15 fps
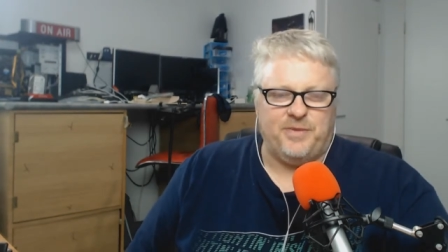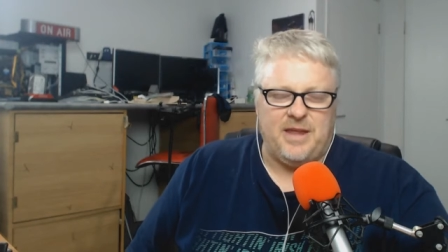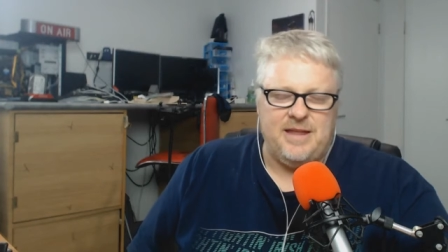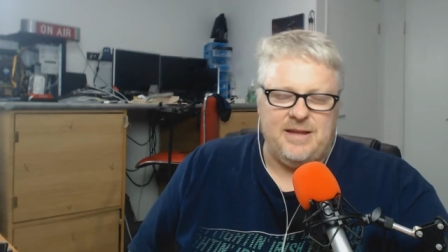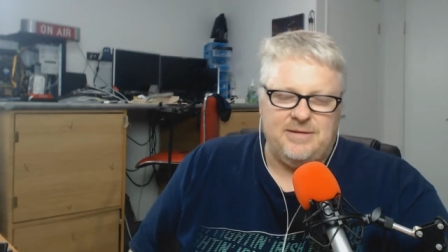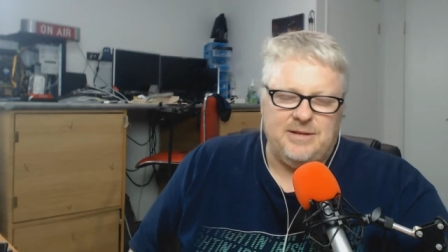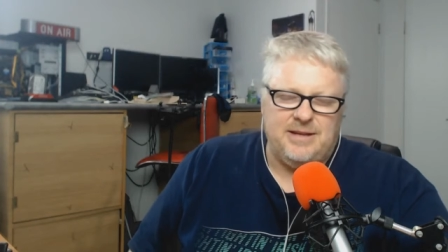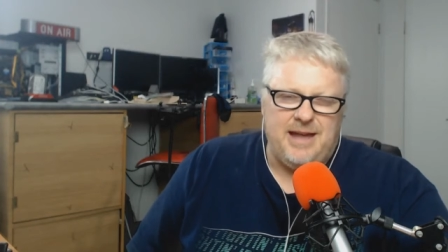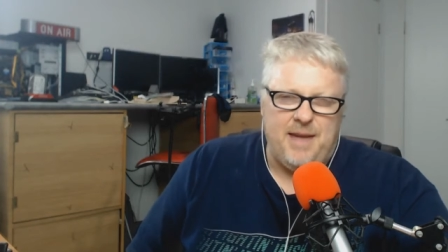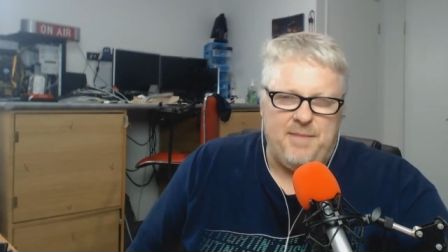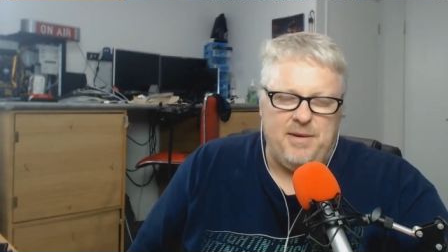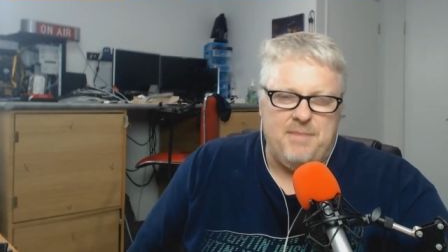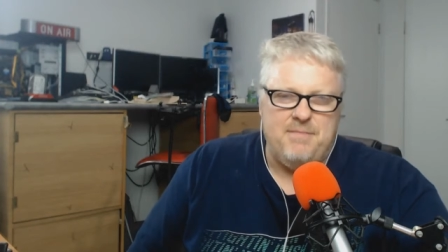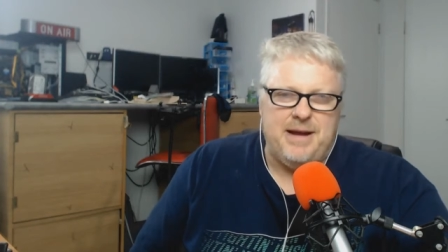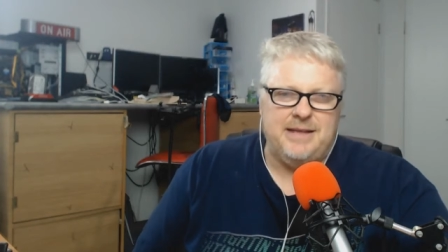There's a
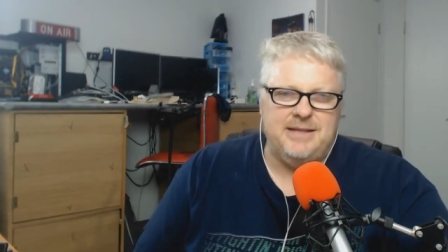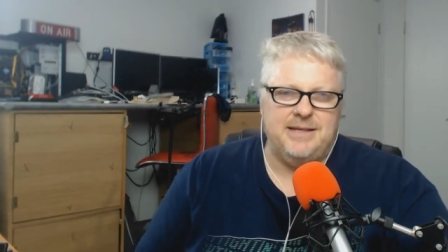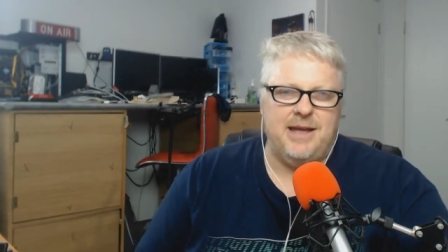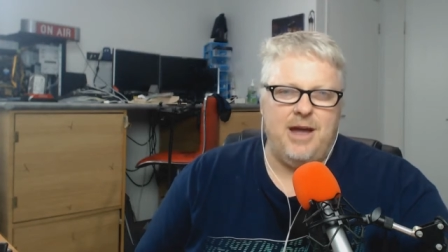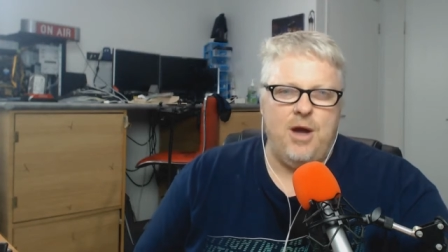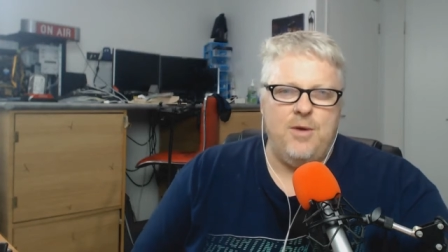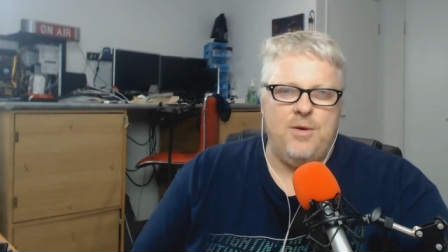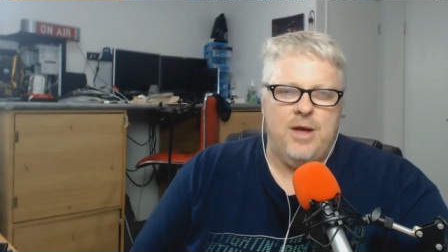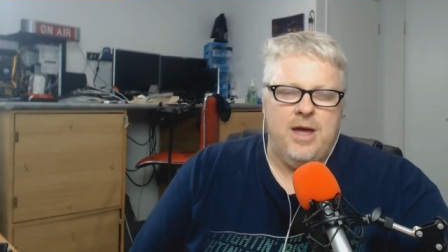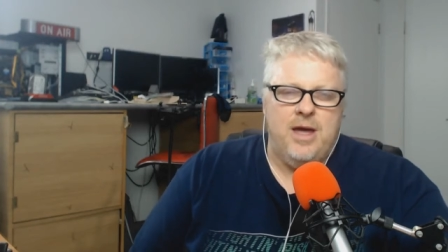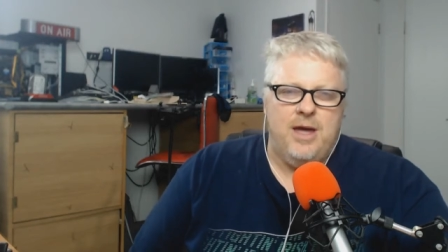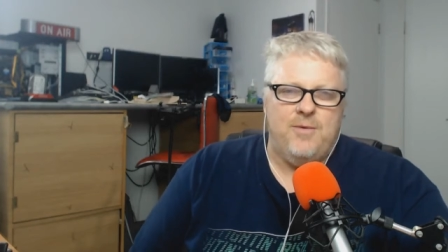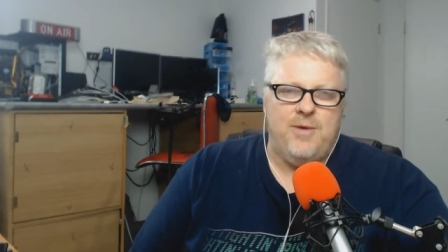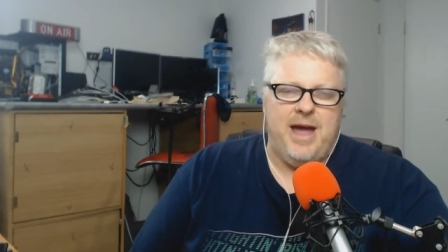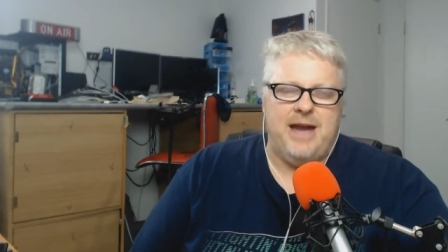couple of months ago,
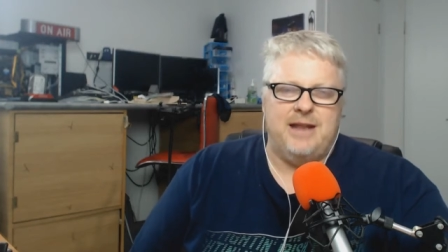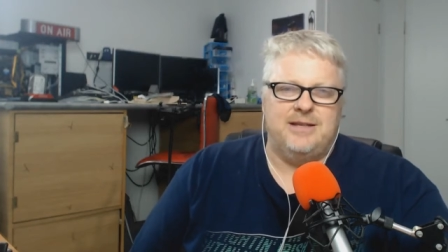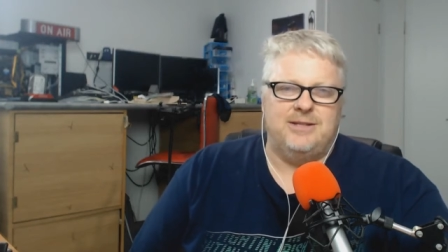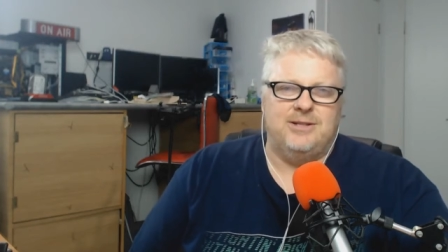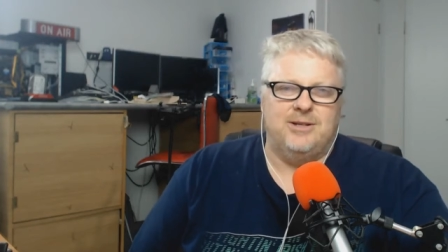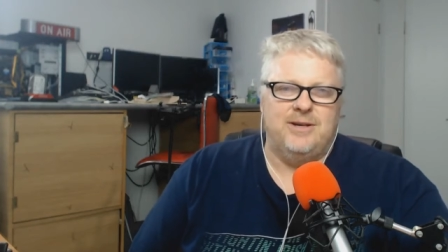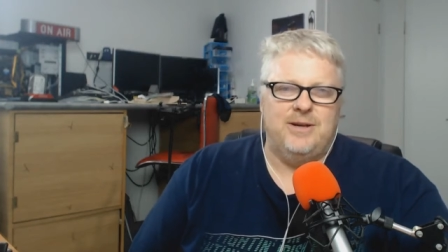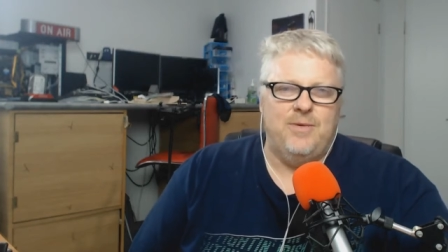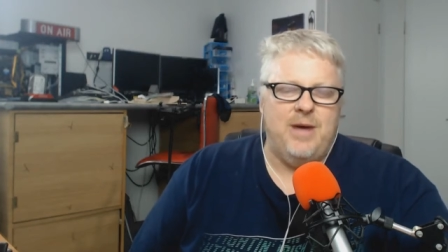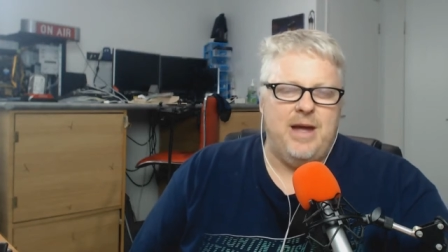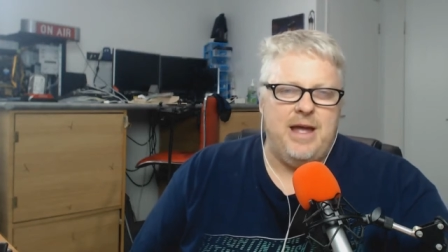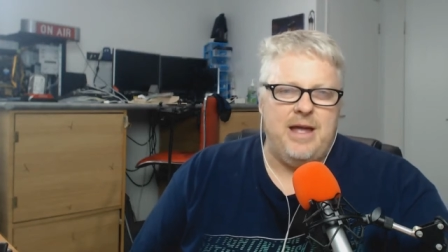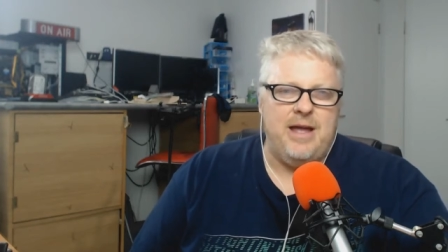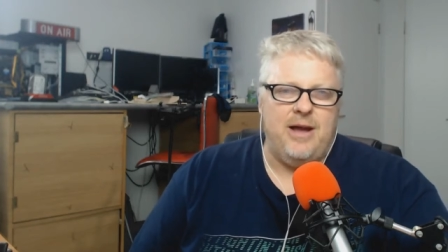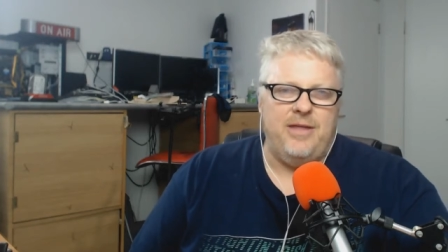we had a story
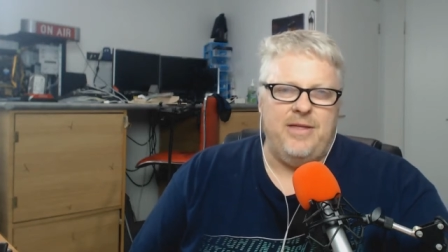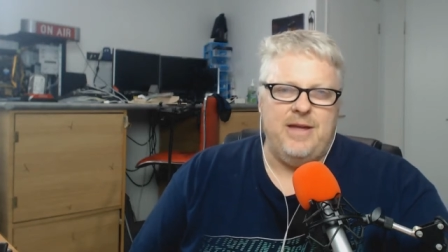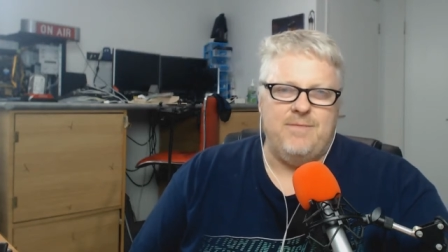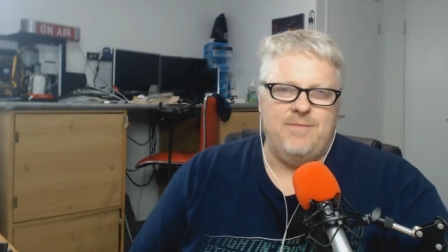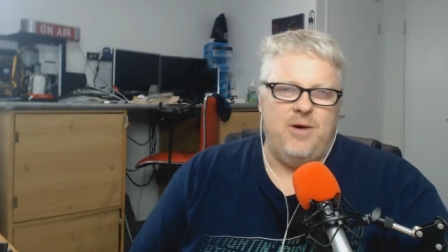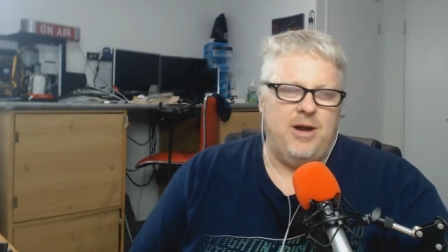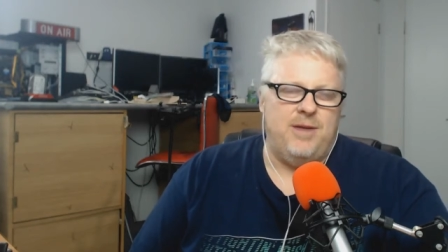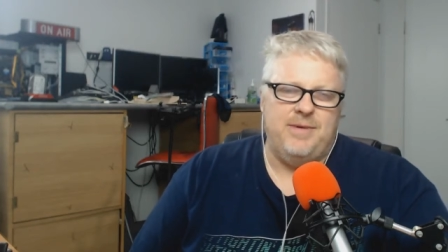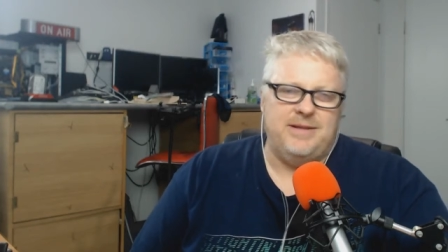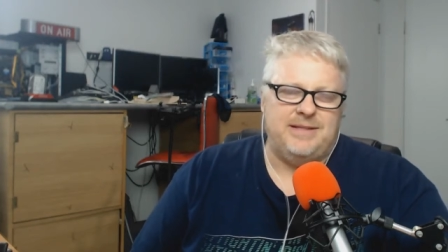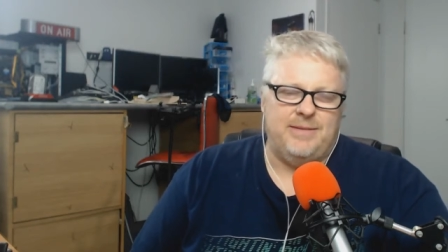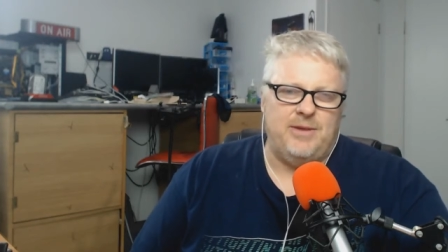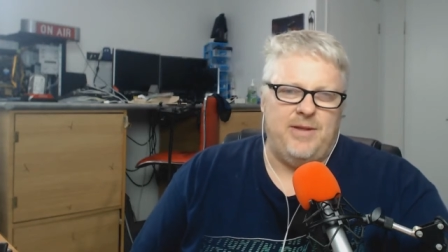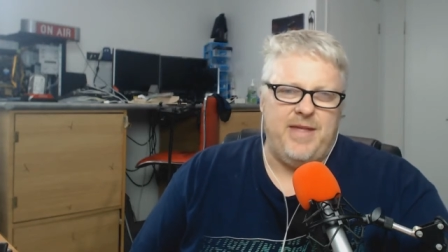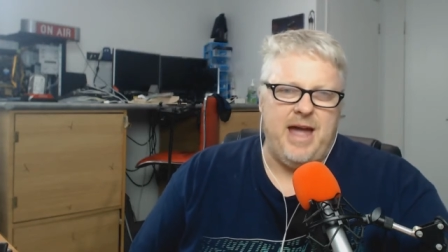where I think it might have been
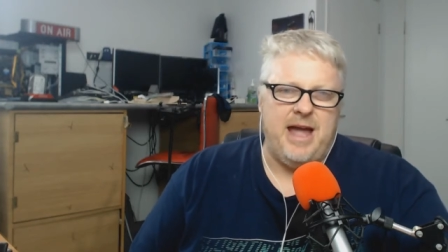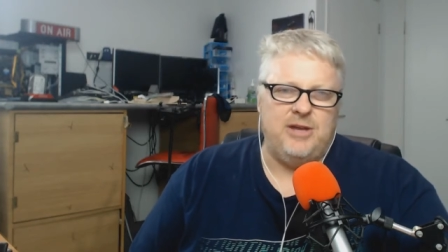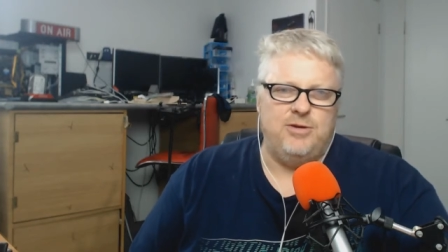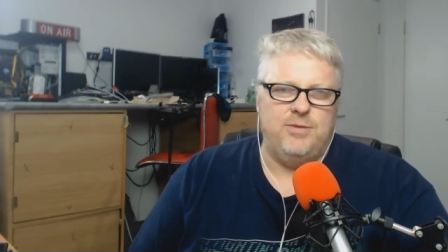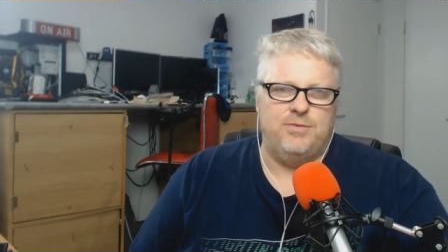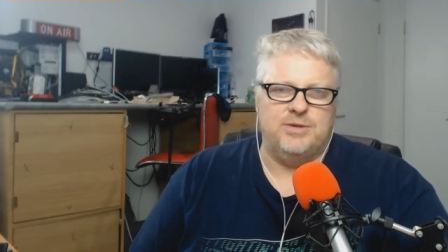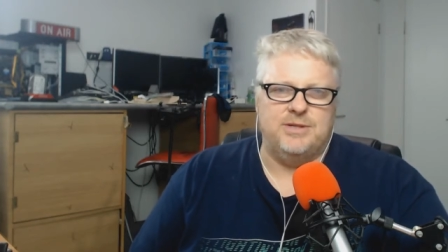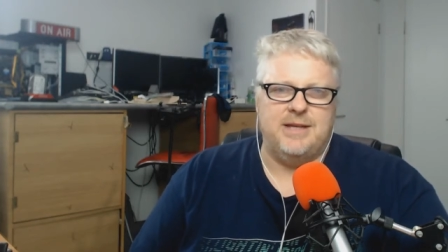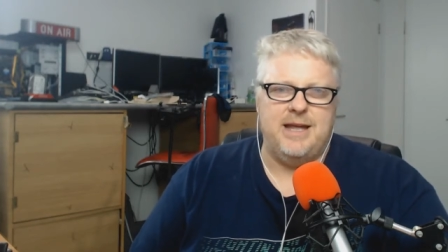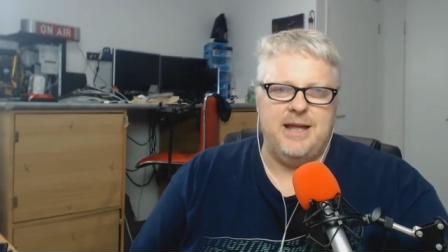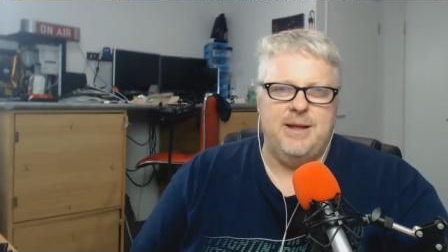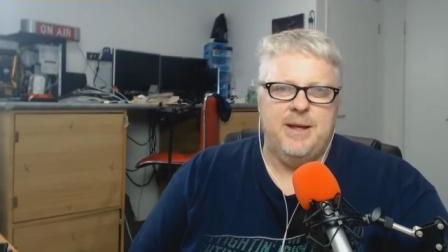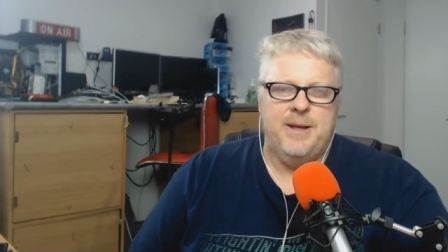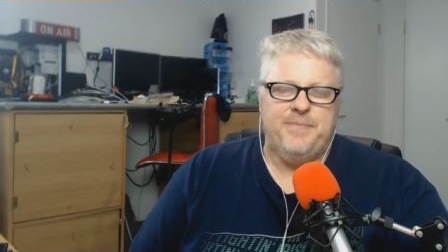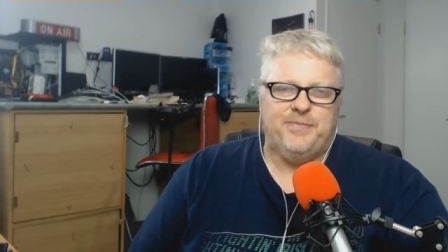something like the ACCC.